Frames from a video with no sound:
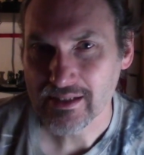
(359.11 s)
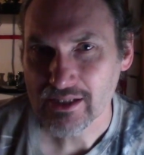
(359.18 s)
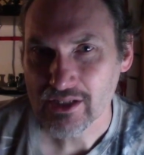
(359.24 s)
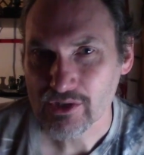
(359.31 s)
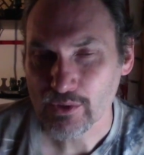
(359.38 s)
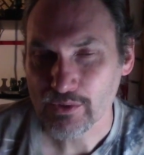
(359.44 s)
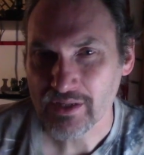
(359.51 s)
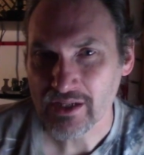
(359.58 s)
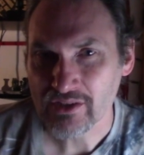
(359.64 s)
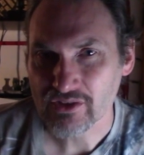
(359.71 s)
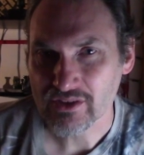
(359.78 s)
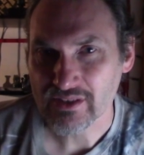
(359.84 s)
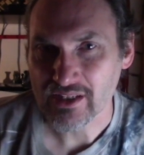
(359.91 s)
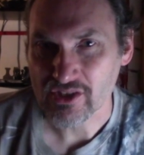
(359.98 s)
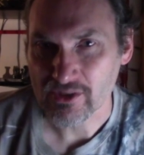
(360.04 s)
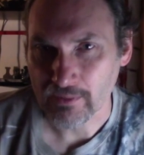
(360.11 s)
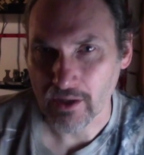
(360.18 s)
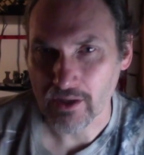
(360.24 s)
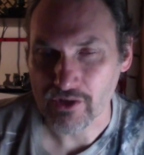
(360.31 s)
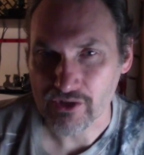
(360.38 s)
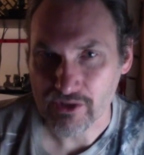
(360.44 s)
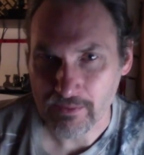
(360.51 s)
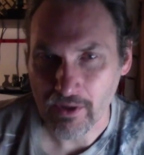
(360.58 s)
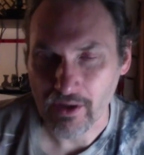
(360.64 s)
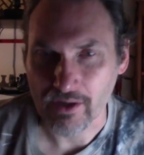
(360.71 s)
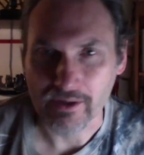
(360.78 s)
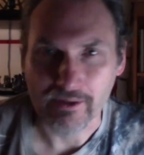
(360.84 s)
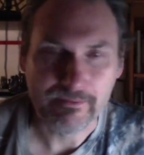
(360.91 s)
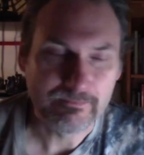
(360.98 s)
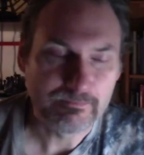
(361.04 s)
So things just get smaller and smaller.